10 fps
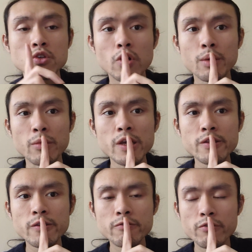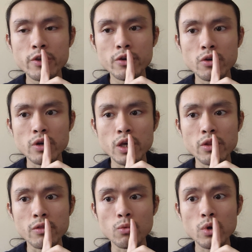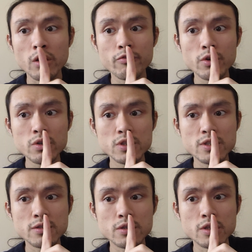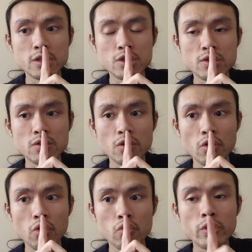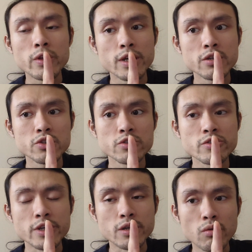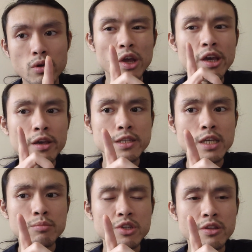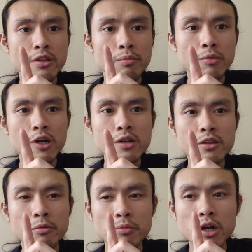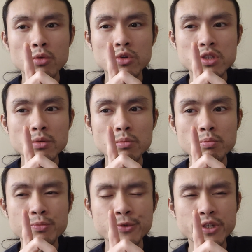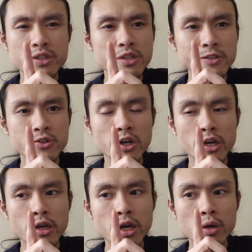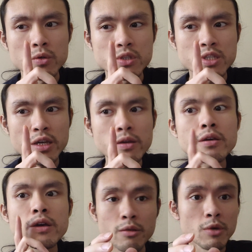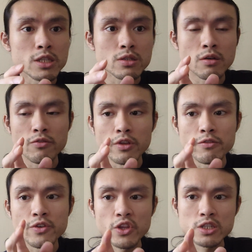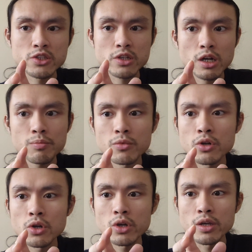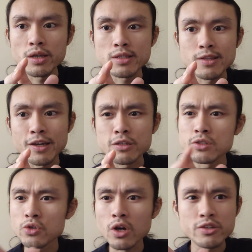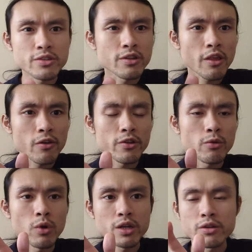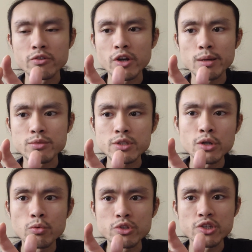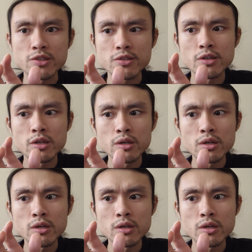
So I'm editing video, and what I've noticed is really interesting. When I examined the puck was pretty dry, I would say, and the mass of the finished cup is like 231 grams, which is